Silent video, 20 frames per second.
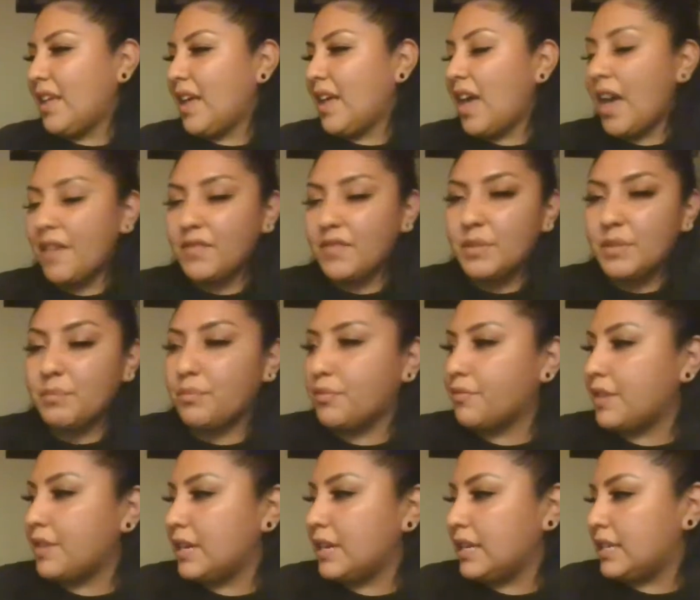Heavy
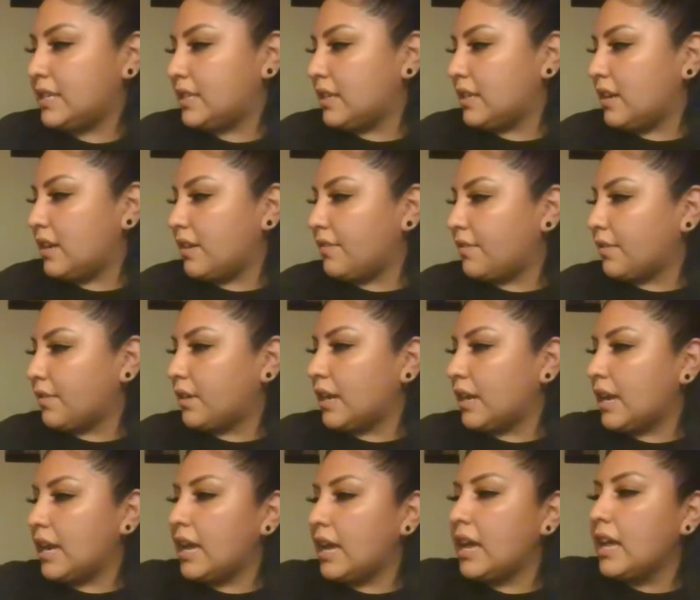pretty stuff.
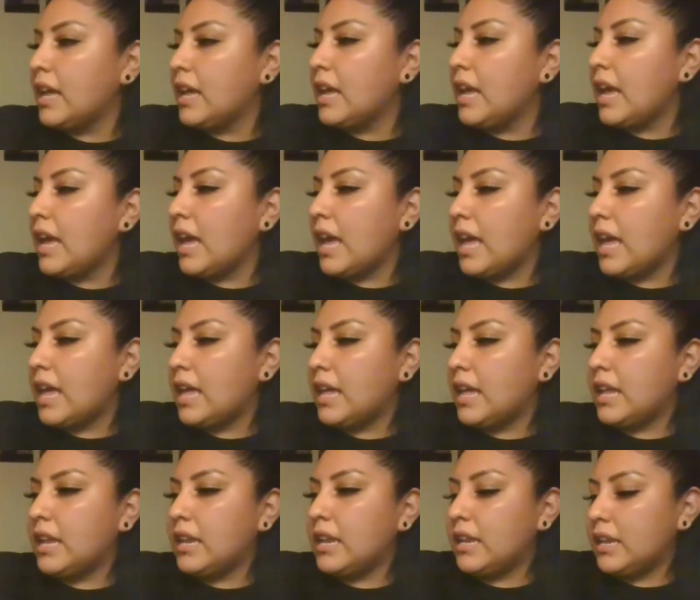Okay,
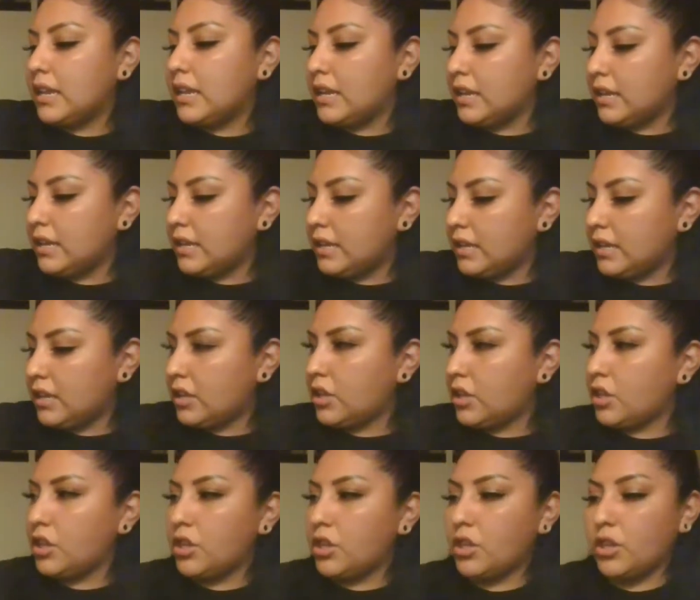and
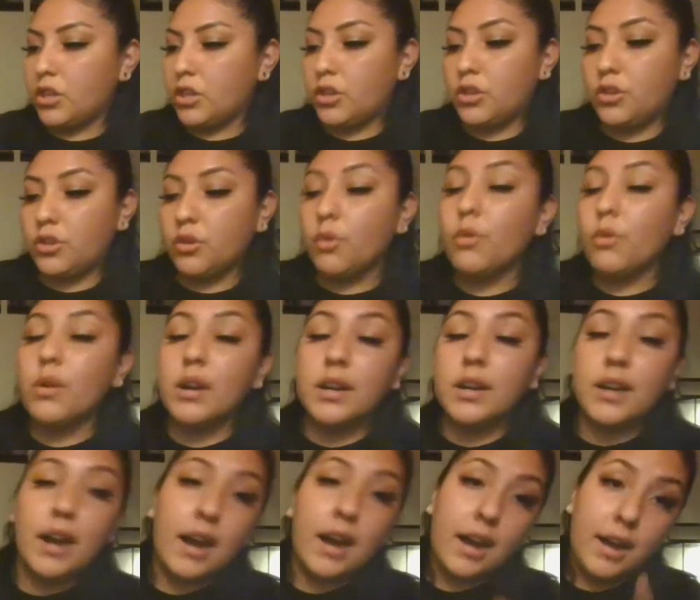your
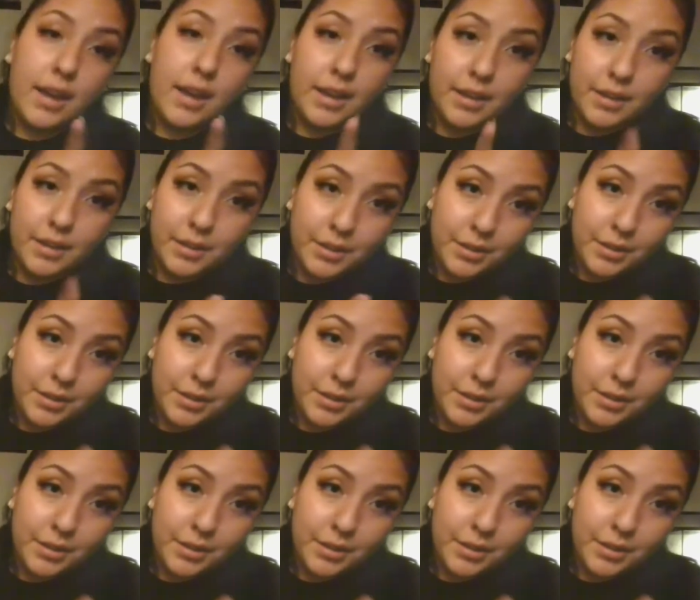guide,